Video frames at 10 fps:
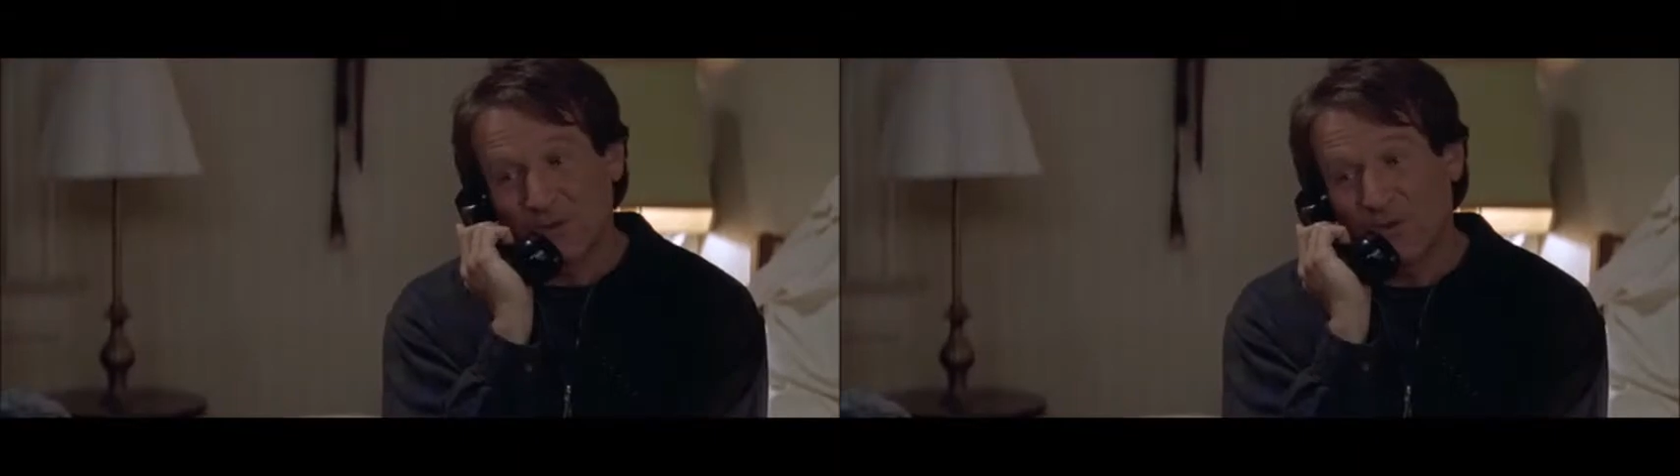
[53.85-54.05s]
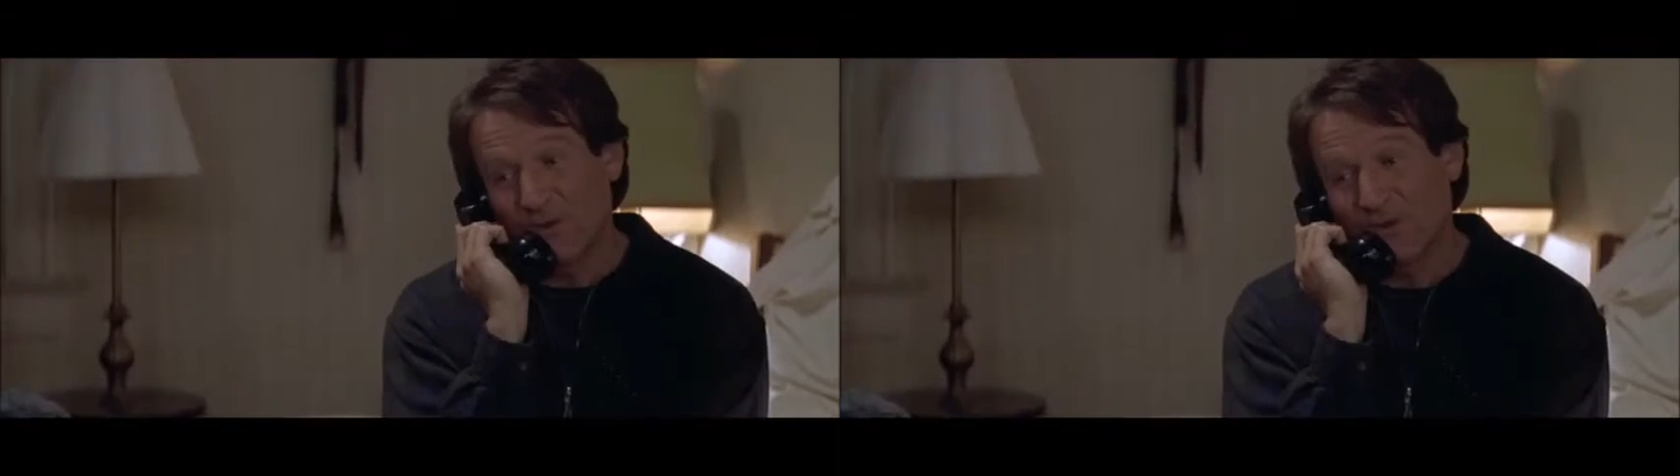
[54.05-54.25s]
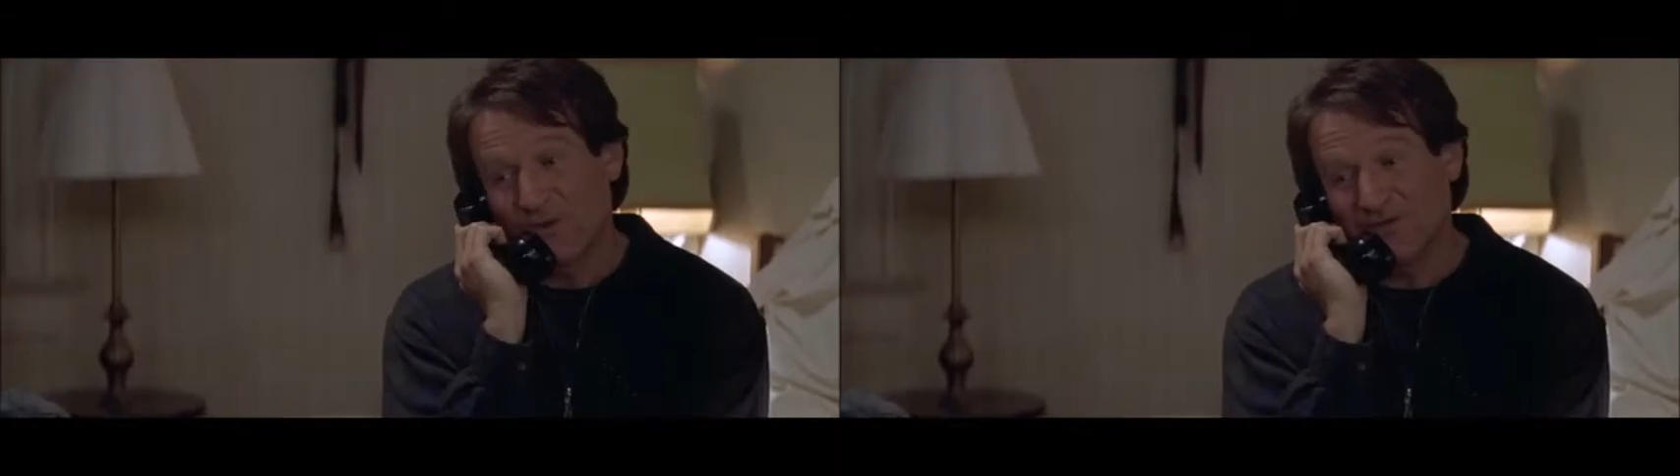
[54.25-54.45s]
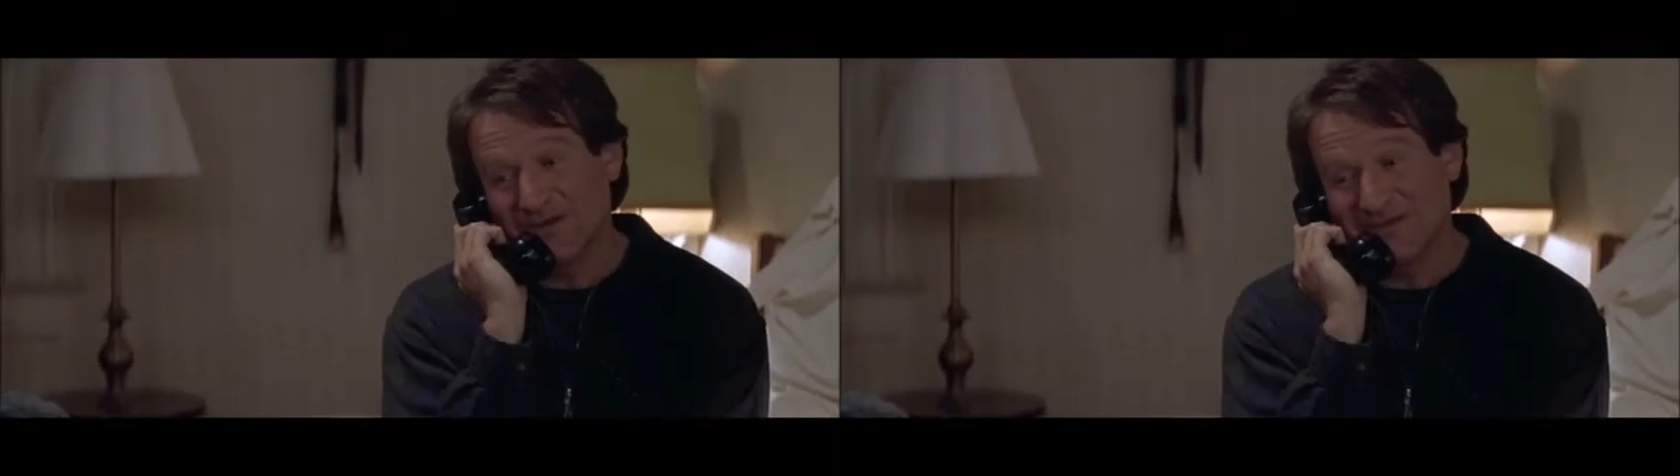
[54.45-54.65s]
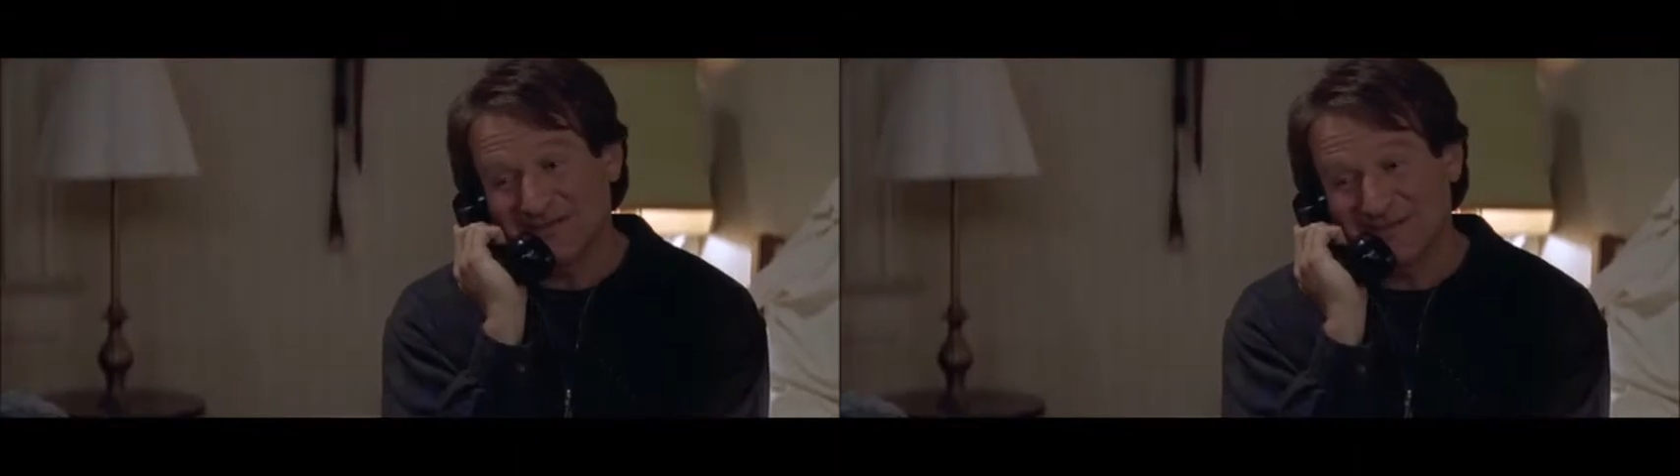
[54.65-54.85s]
Oh, the
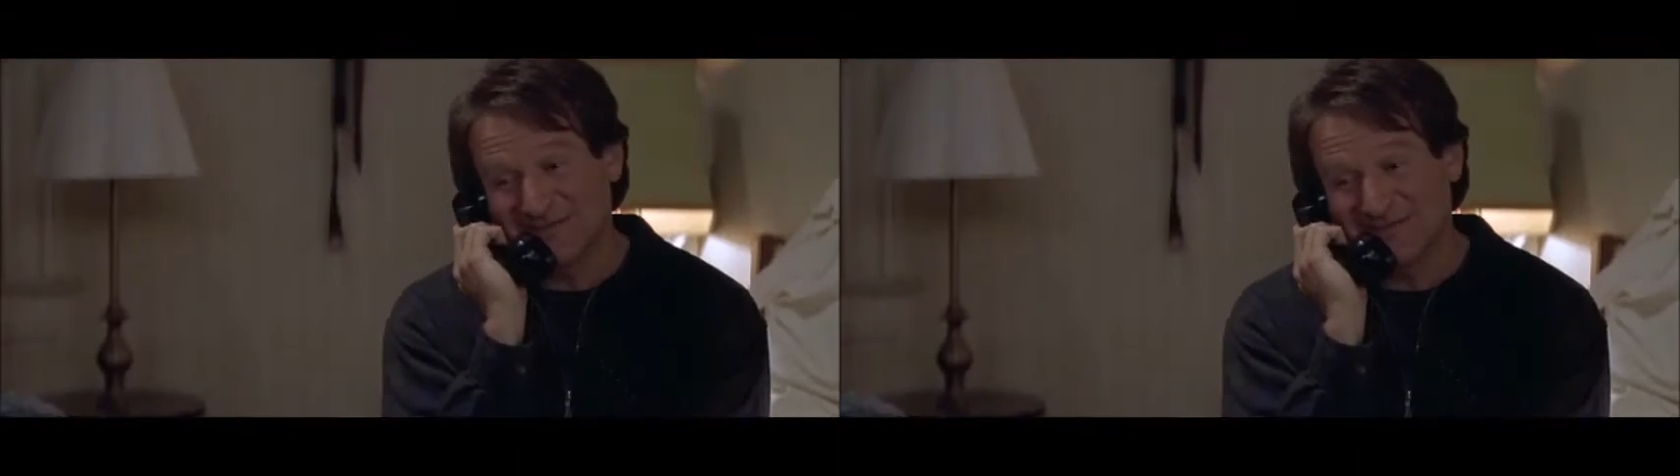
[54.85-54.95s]
little